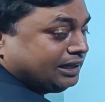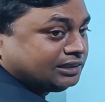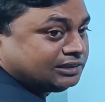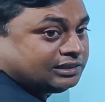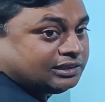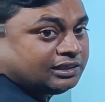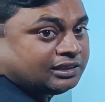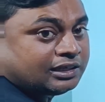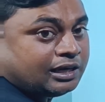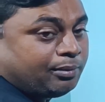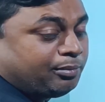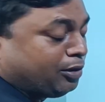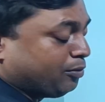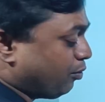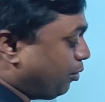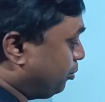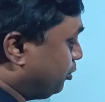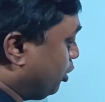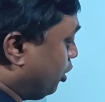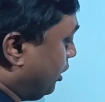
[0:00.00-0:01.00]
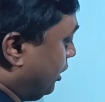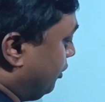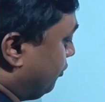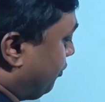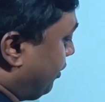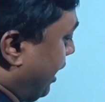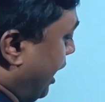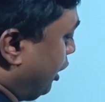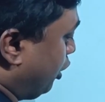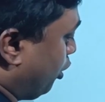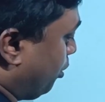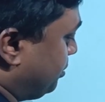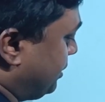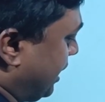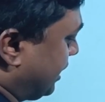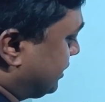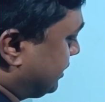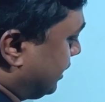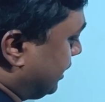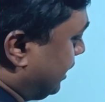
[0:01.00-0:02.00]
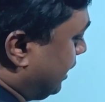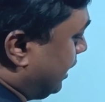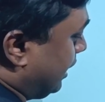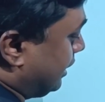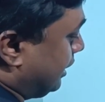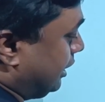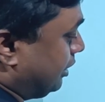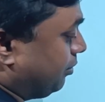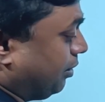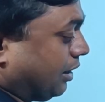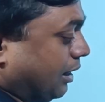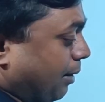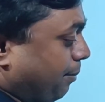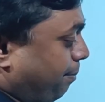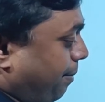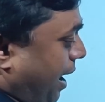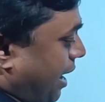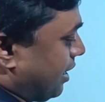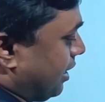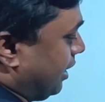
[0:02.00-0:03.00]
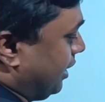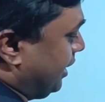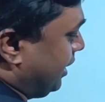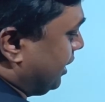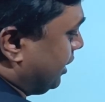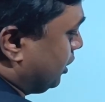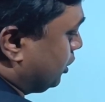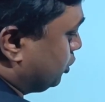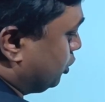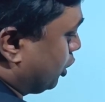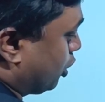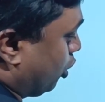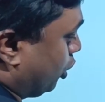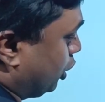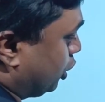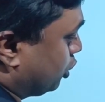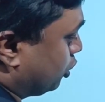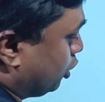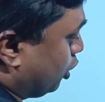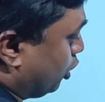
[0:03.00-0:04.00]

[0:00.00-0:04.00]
is coming from the infinite objects, it will come parallelly. So according to